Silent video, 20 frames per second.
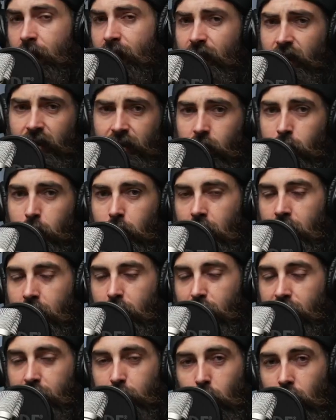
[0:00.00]
Yeah, so it
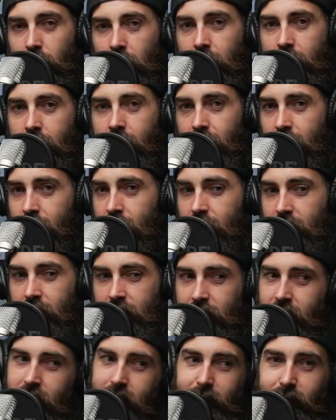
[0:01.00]
looks more like a
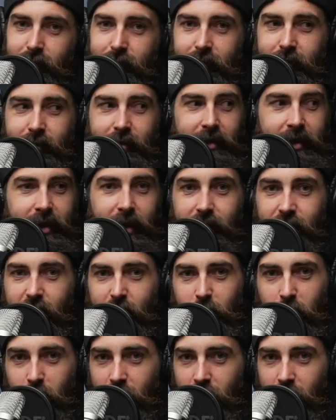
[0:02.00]
film